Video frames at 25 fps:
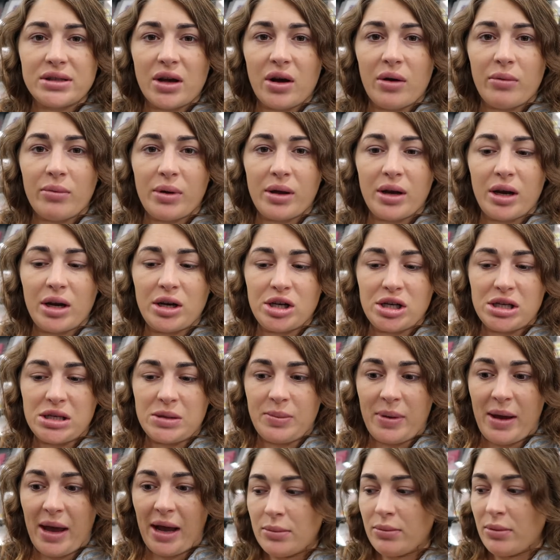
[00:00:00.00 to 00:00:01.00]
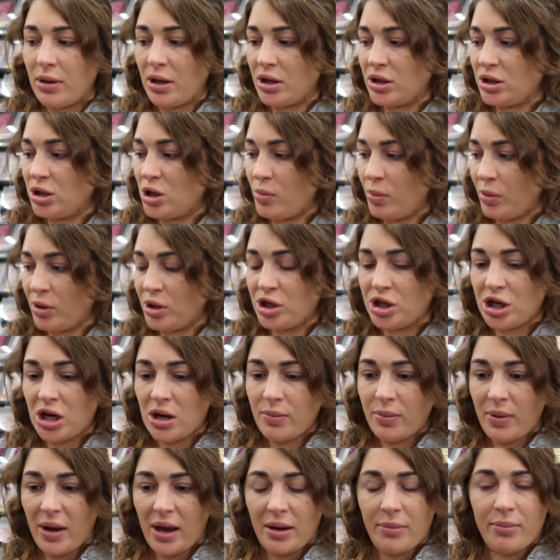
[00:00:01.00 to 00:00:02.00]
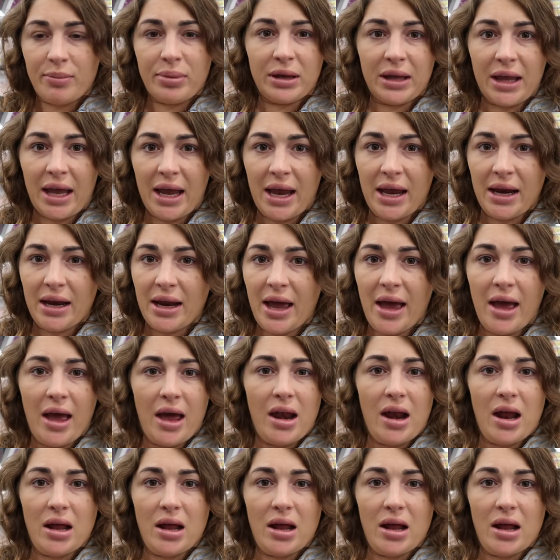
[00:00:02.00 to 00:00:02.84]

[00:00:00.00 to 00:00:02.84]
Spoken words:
So I'm gonna just pick something super cheap and plain and